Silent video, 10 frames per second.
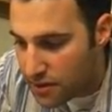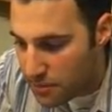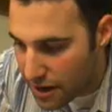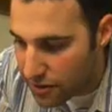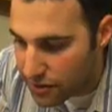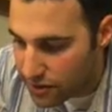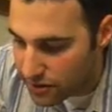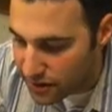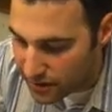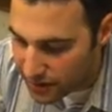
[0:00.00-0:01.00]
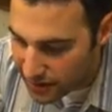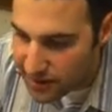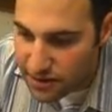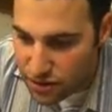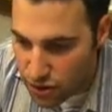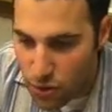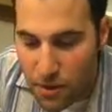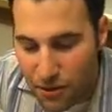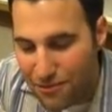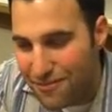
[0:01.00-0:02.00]
The key is to know
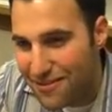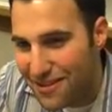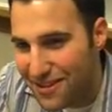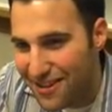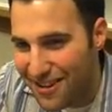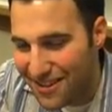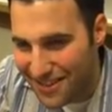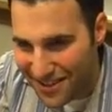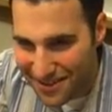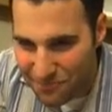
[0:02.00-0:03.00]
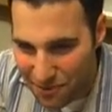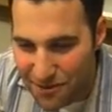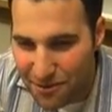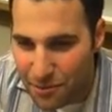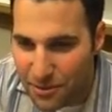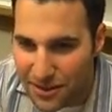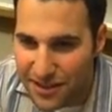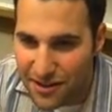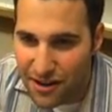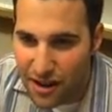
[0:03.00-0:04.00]
about what our
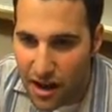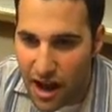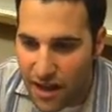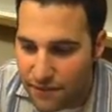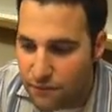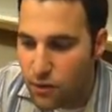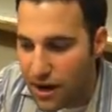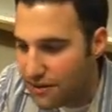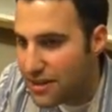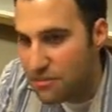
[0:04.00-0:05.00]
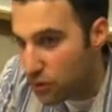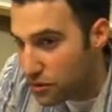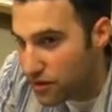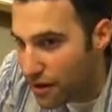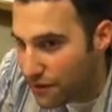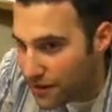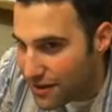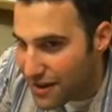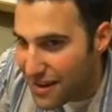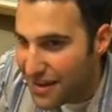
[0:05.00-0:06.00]
abilities are. What I've seen most
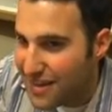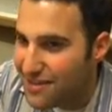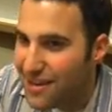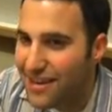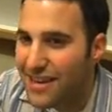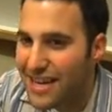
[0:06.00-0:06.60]
often is not